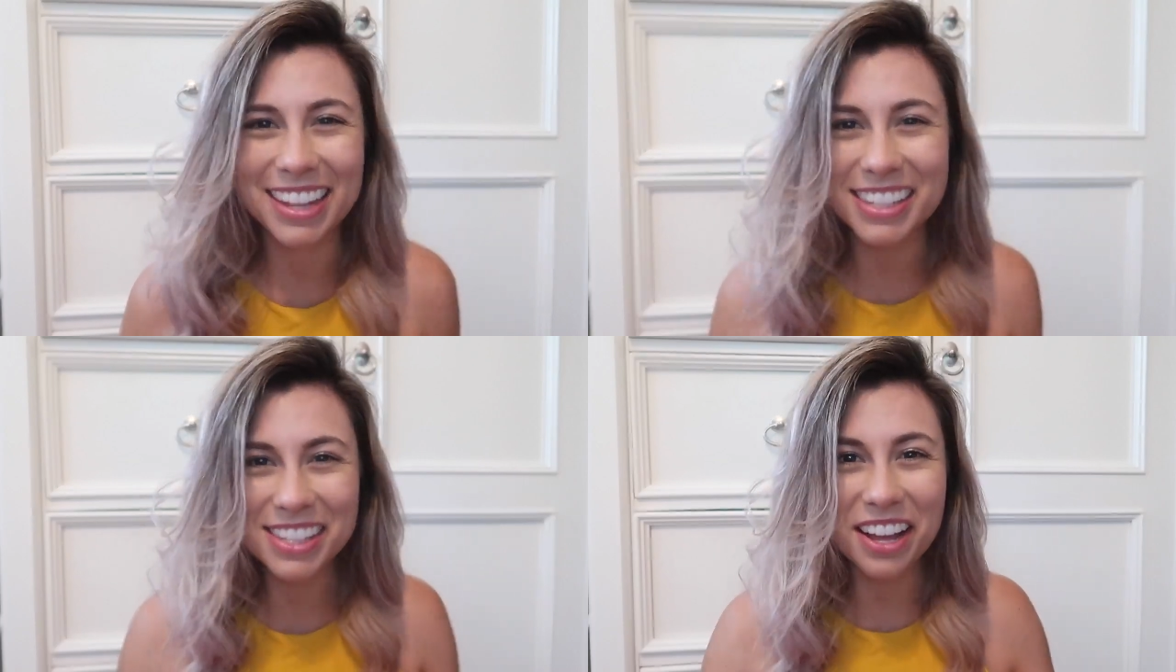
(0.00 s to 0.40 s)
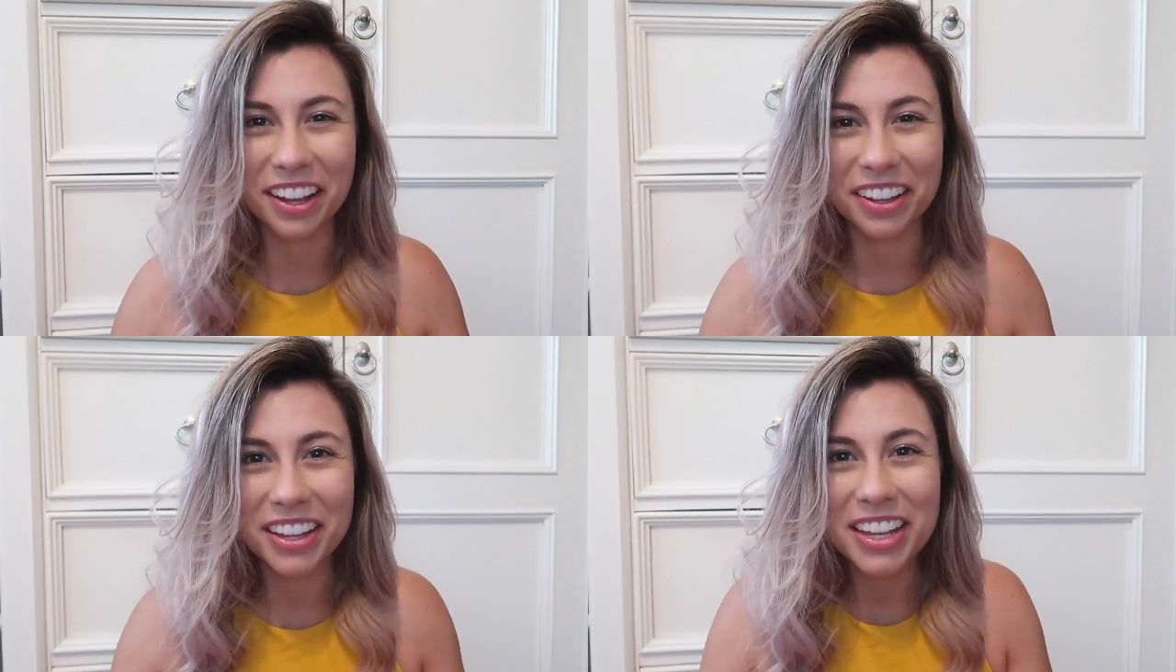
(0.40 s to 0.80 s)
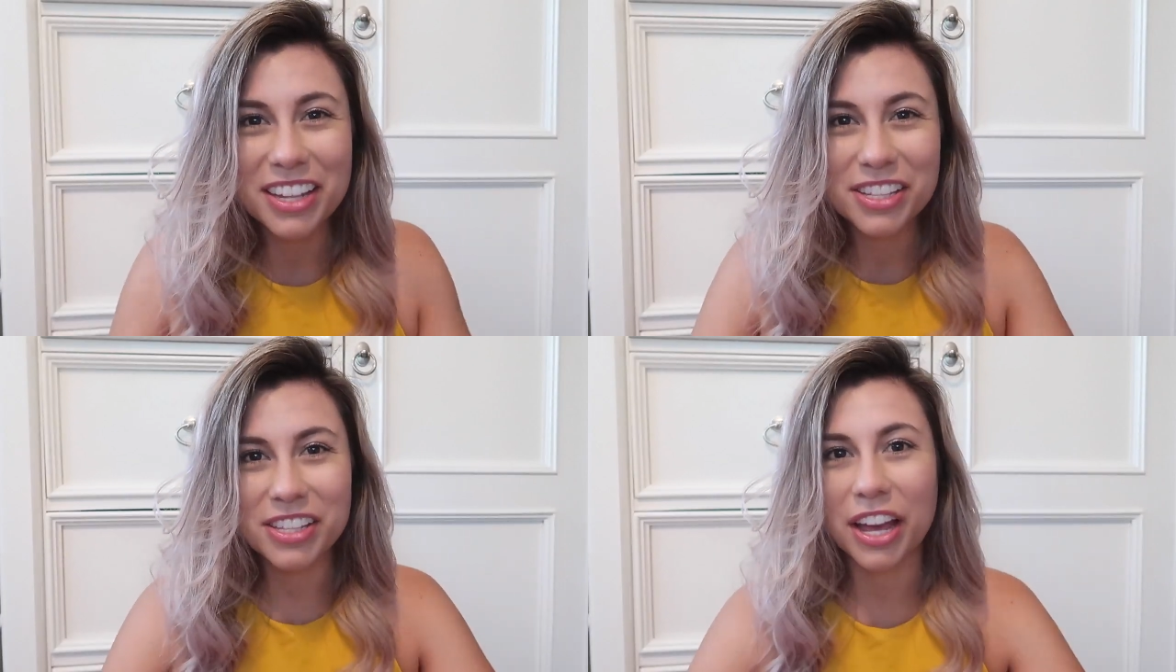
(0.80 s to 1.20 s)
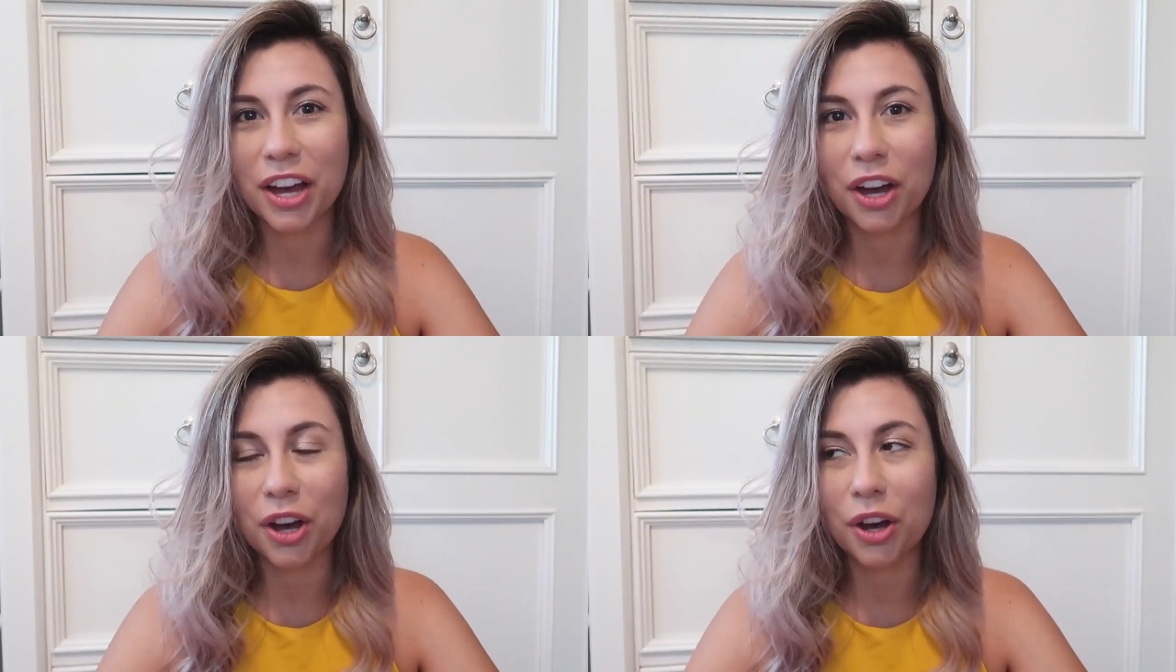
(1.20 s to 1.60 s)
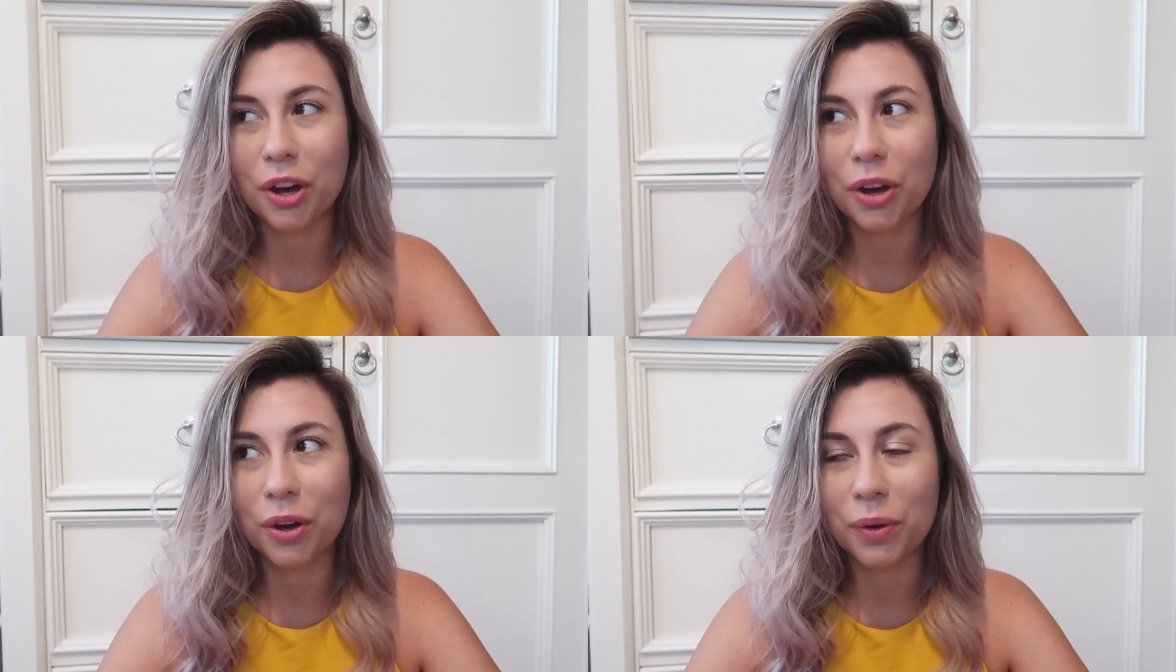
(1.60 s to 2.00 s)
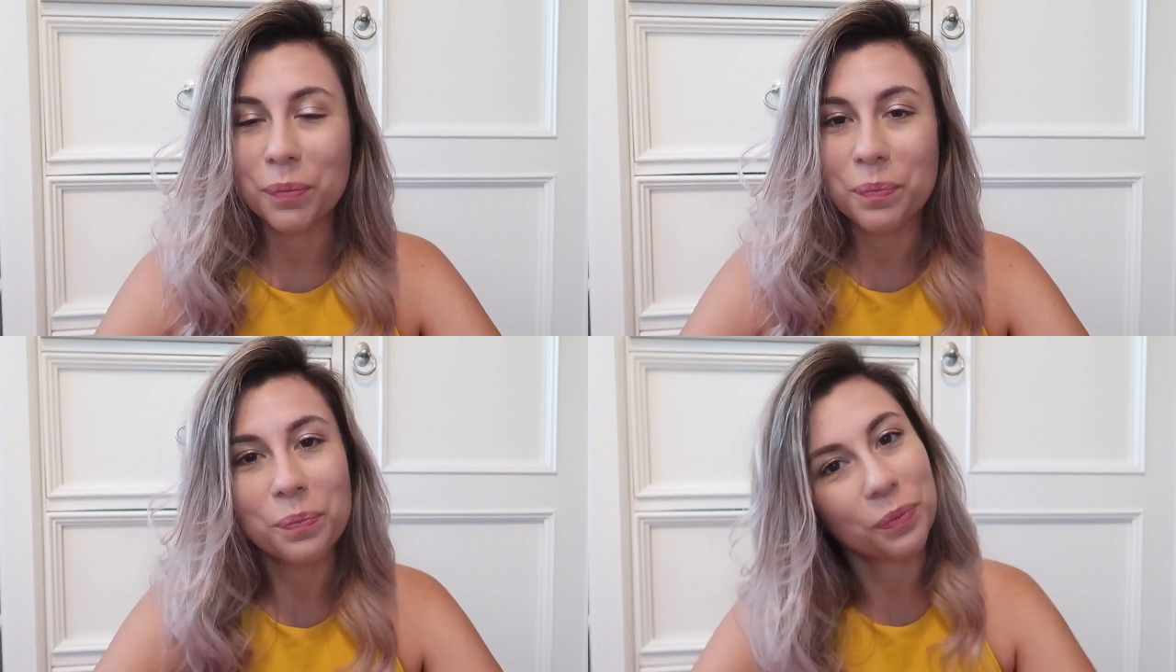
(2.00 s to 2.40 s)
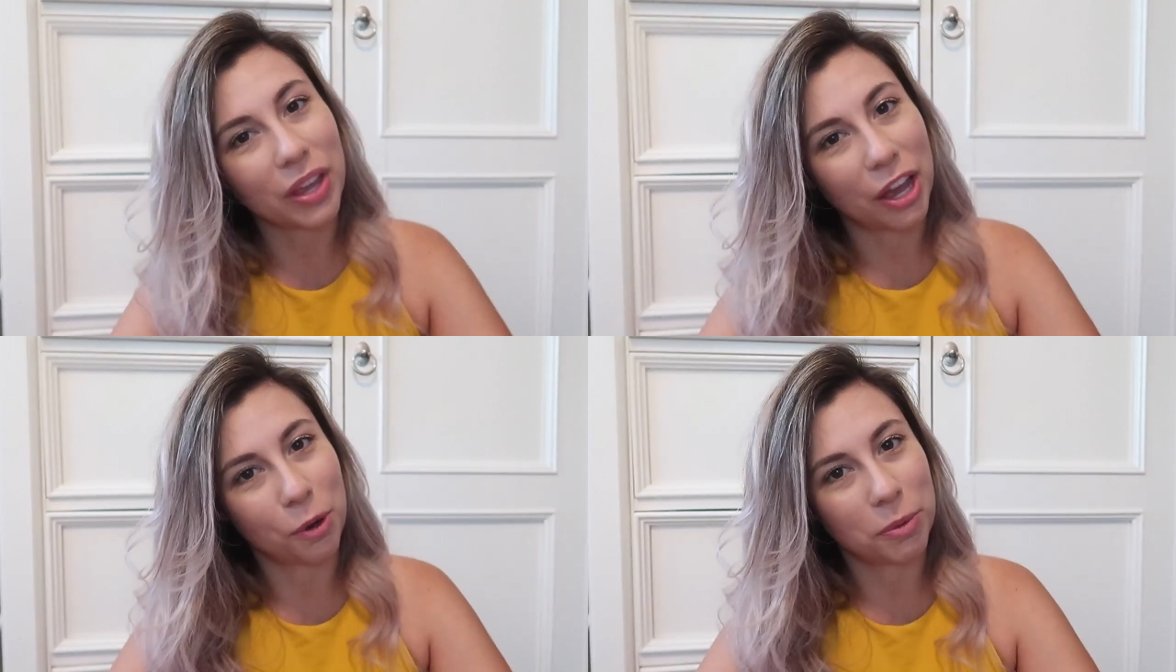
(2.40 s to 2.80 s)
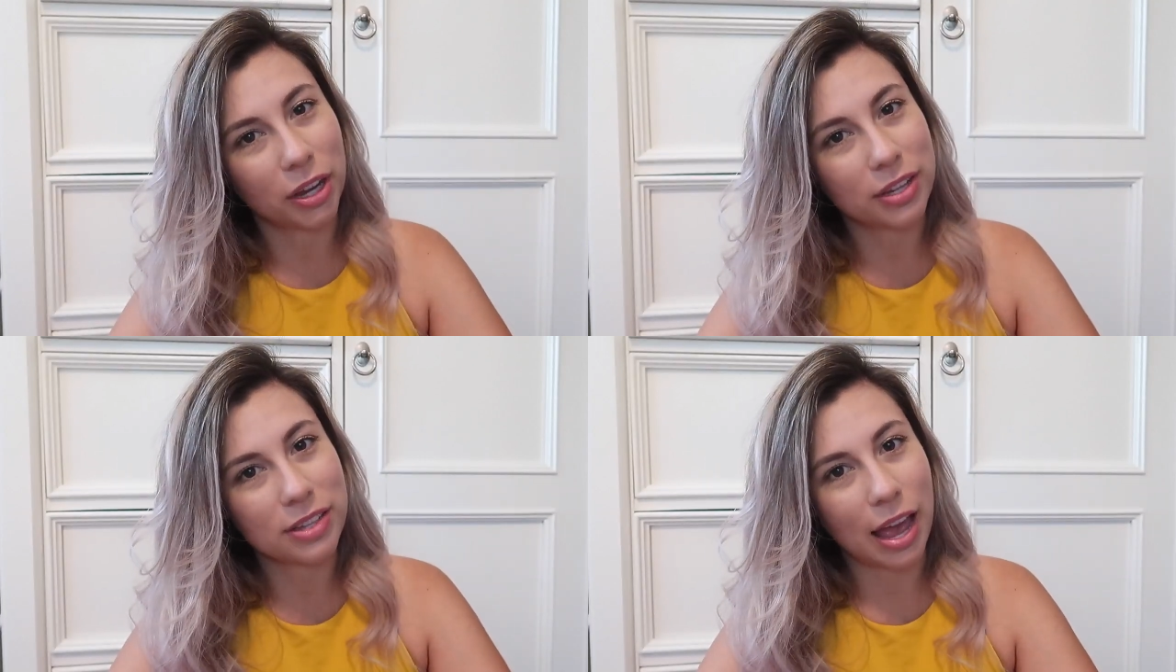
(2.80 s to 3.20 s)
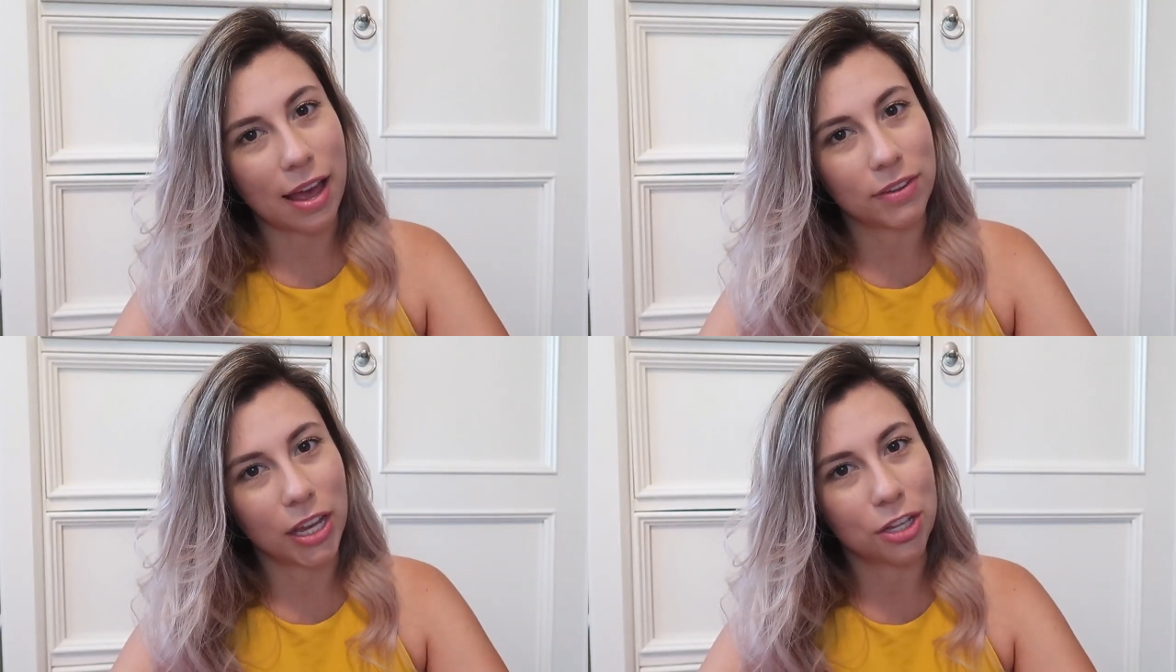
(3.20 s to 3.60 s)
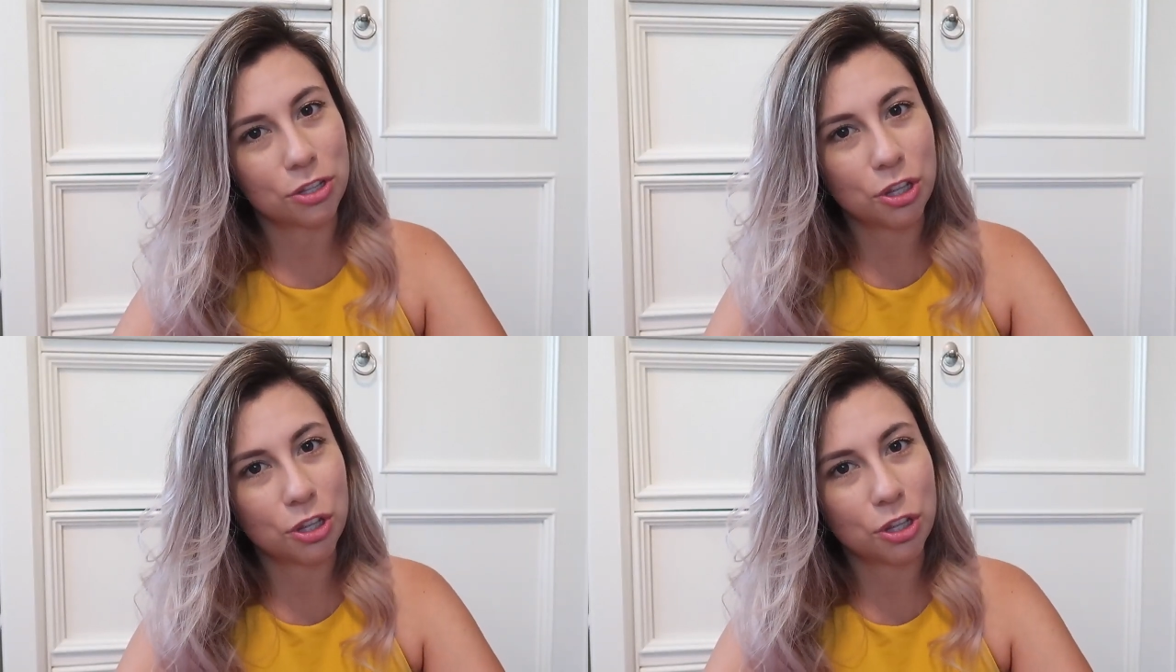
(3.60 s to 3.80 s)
and that's all so I hope you guys have a